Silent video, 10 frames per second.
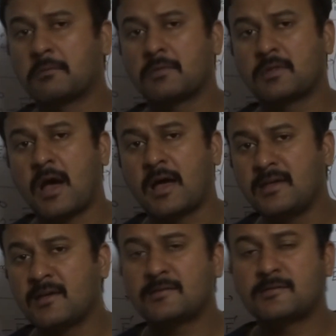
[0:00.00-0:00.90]
the
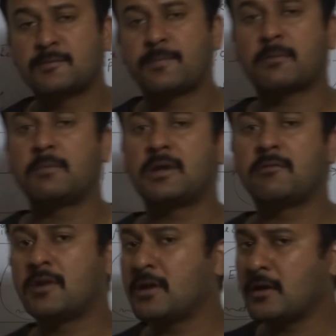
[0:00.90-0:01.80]
highest
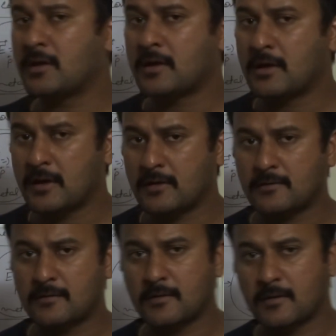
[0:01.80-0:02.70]
permittivity
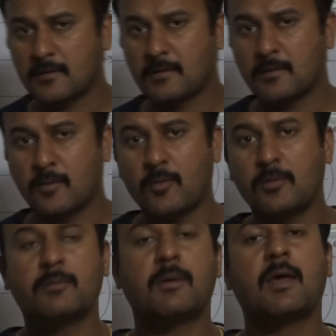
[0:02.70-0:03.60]
is
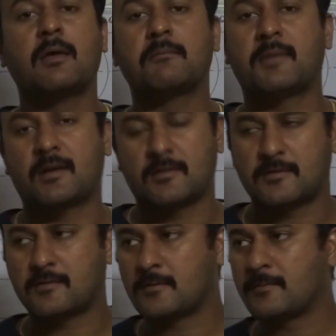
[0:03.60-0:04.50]
owned by
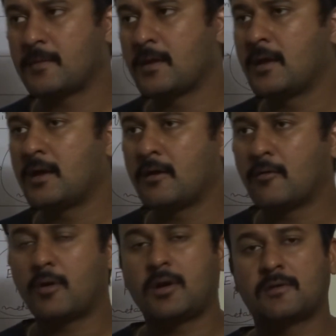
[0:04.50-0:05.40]
metals.
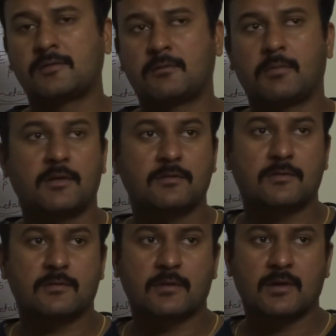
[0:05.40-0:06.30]
What does it mean?
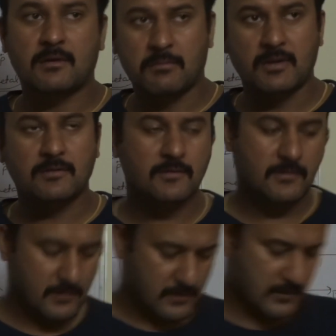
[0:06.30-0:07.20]
It means
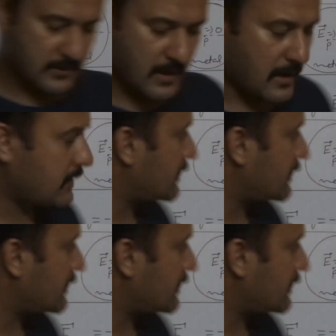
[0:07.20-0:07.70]
that